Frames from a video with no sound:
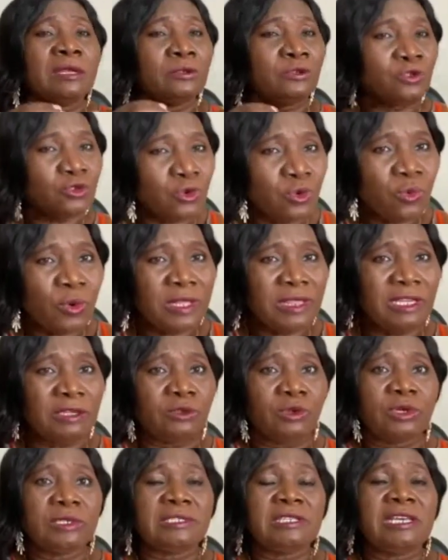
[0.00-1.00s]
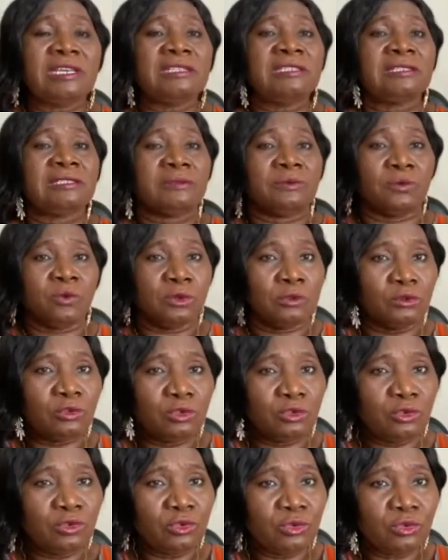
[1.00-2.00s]
Do what the doctors want
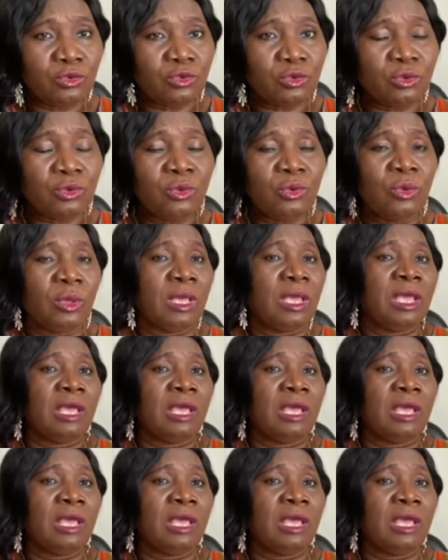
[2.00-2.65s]
you to do.